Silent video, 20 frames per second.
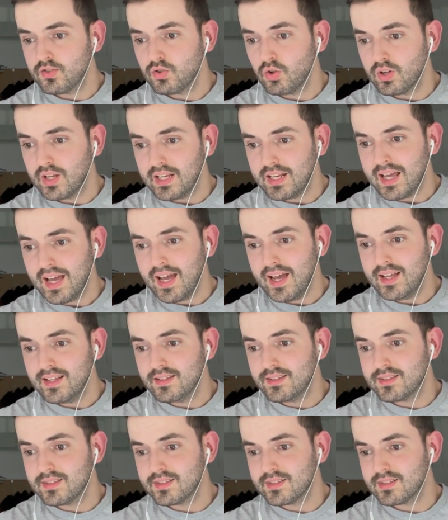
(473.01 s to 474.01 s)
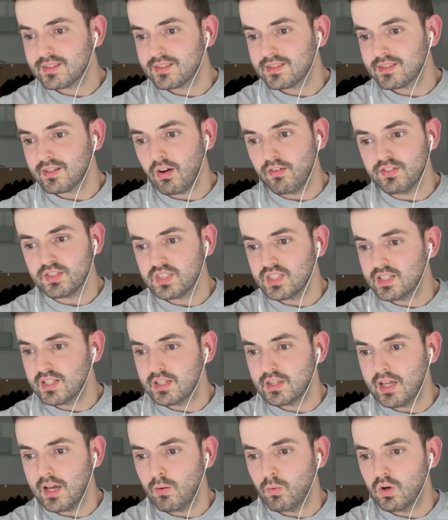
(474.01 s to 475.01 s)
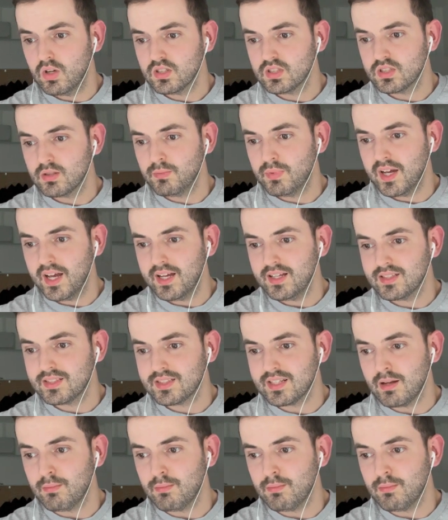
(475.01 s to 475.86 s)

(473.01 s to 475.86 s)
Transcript: Talking Heads obviously did their worst to best,